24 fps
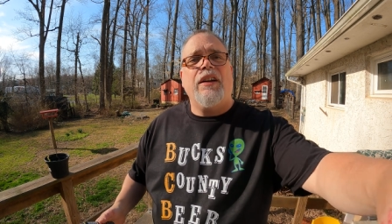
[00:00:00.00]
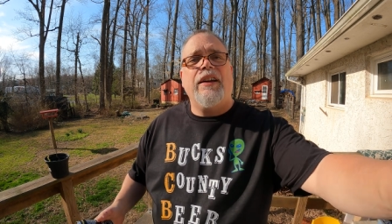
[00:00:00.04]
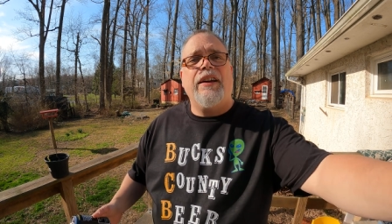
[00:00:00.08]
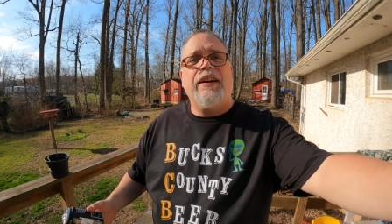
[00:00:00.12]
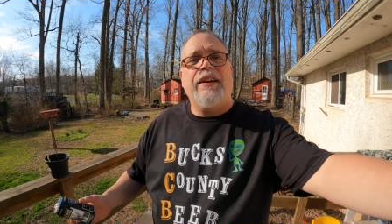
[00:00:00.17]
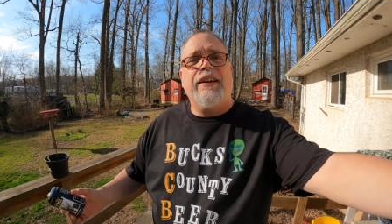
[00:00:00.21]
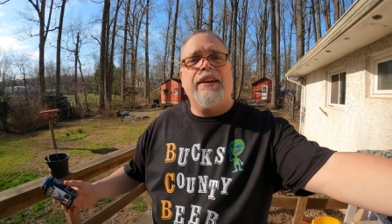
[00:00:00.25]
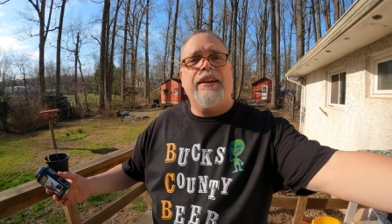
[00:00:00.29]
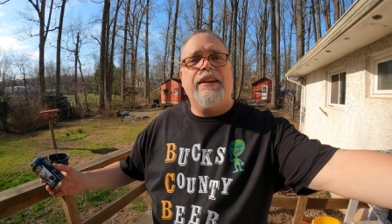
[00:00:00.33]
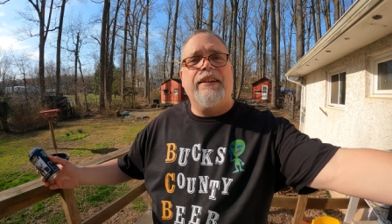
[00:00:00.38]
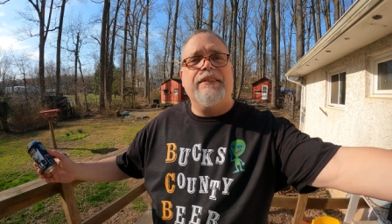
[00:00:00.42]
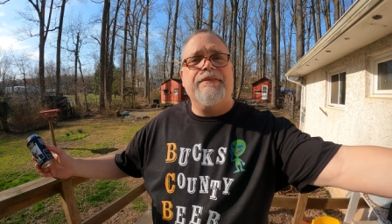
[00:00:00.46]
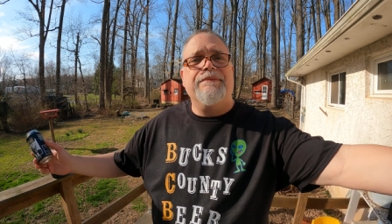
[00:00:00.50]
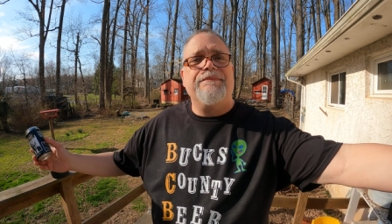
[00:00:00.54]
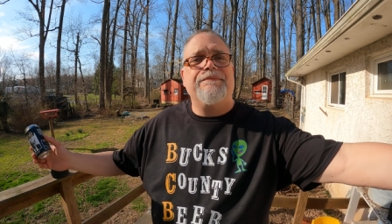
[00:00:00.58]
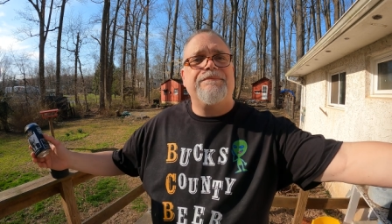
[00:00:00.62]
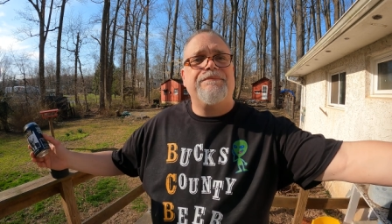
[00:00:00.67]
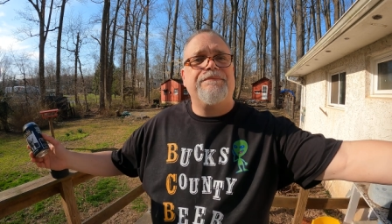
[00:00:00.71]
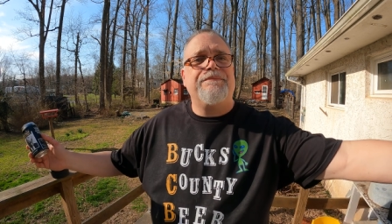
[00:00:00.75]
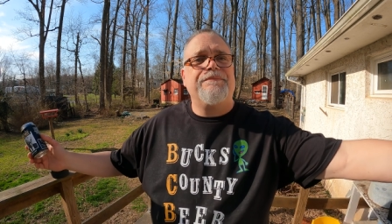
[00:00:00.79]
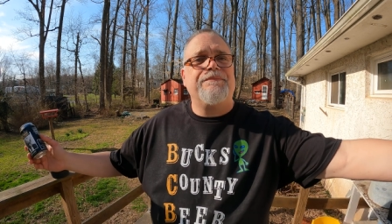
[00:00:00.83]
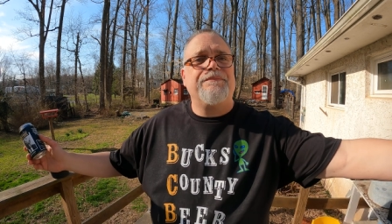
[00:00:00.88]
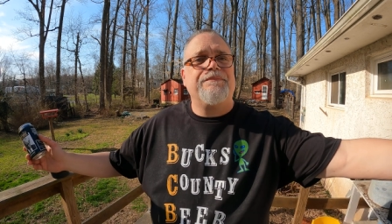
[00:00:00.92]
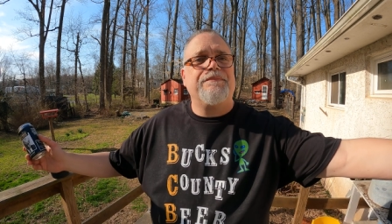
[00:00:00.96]
And
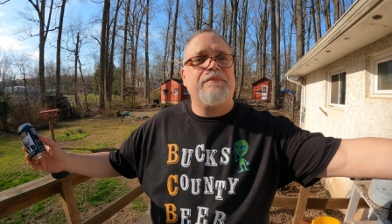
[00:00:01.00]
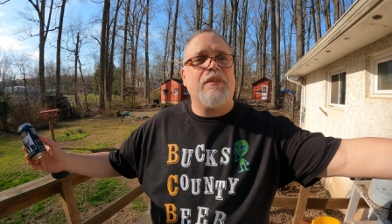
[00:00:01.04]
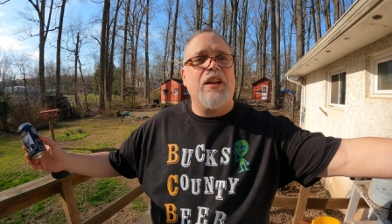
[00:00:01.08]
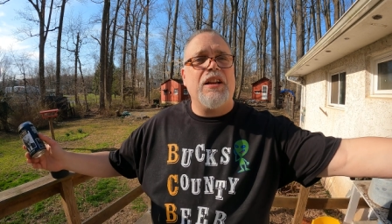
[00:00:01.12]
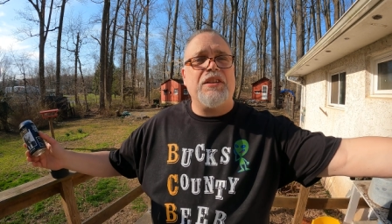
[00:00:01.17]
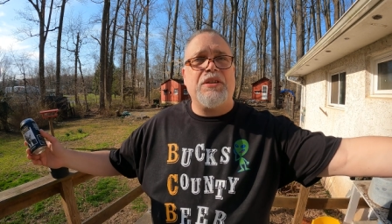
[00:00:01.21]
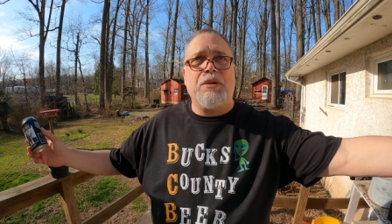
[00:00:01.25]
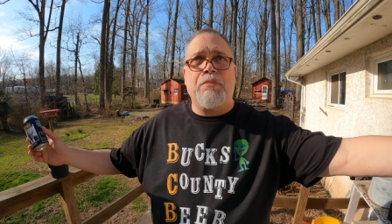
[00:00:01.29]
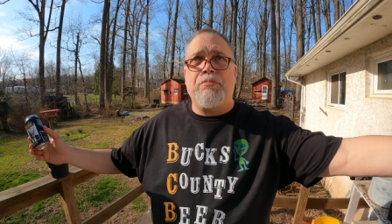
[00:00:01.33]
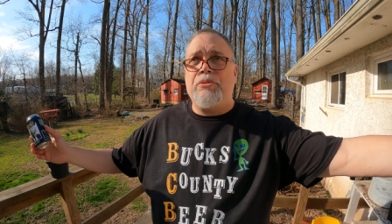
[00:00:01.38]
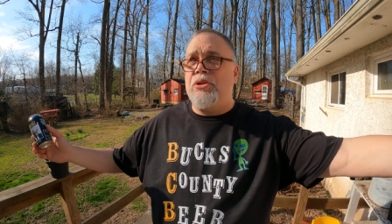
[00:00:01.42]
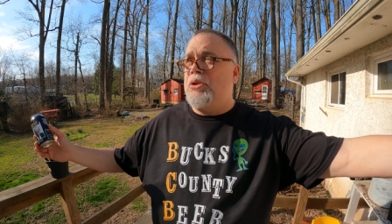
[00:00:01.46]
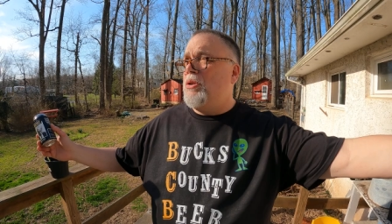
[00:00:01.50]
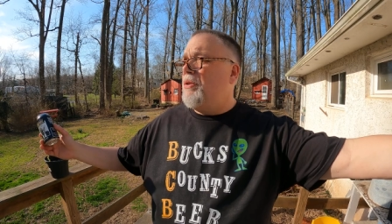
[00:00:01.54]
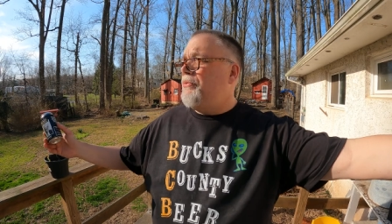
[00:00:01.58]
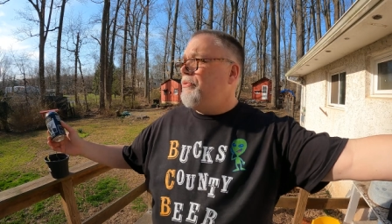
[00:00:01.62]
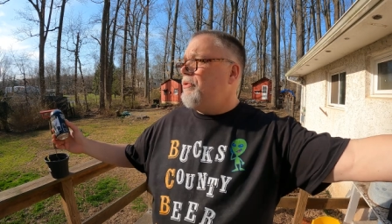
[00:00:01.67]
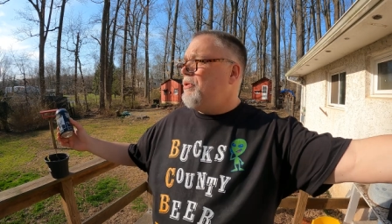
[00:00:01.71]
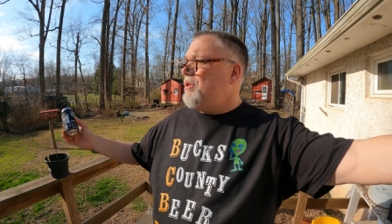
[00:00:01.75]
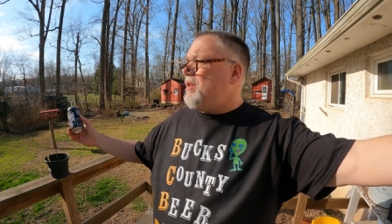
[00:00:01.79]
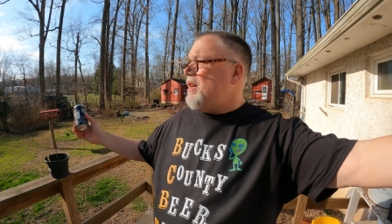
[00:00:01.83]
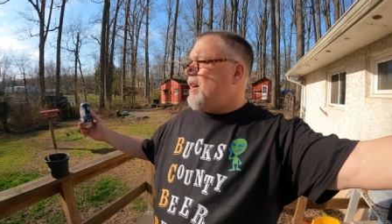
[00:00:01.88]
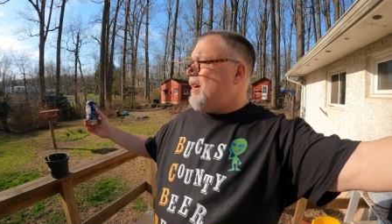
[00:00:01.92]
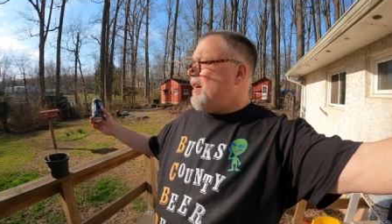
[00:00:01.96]
it's a
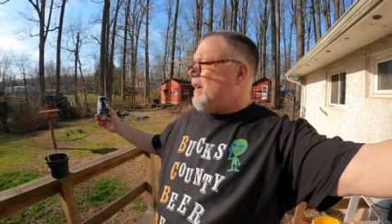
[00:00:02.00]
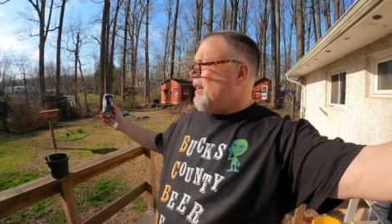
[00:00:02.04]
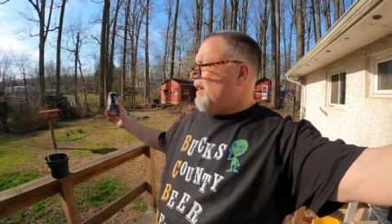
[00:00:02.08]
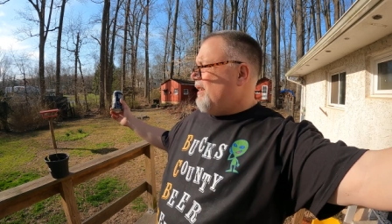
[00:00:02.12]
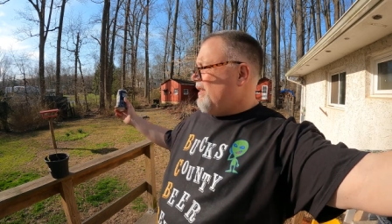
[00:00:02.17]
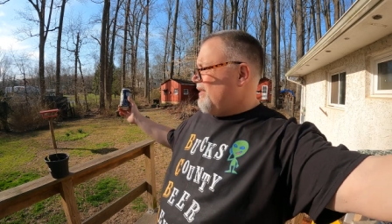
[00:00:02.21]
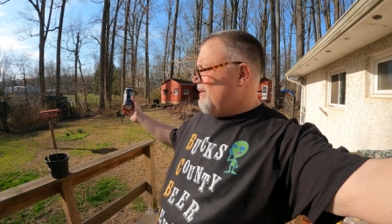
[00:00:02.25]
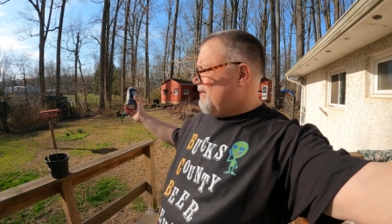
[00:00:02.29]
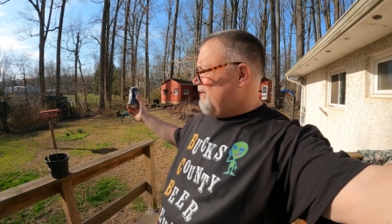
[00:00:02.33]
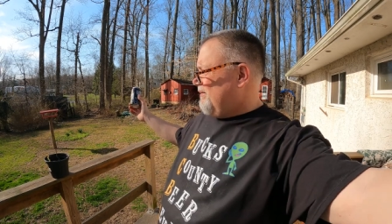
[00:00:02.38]
beautiful day.